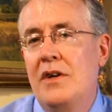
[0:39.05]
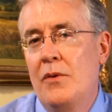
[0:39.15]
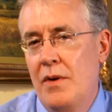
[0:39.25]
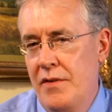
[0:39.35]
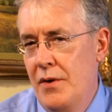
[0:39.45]

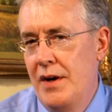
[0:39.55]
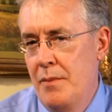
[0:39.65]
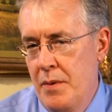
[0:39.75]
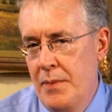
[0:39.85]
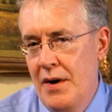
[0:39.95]
reviewing and
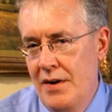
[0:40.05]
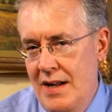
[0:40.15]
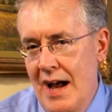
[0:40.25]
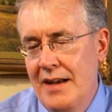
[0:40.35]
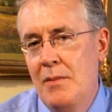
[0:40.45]
preparing
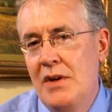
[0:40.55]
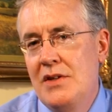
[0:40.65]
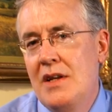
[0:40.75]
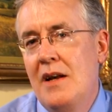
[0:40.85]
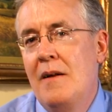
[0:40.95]

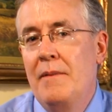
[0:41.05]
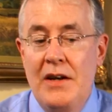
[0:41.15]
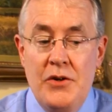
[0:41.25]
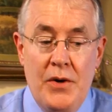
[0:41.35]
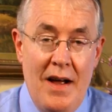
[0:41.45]
documents, and
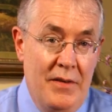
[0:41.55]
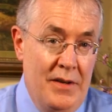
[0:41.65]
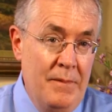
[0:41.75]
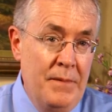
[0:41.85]
travel.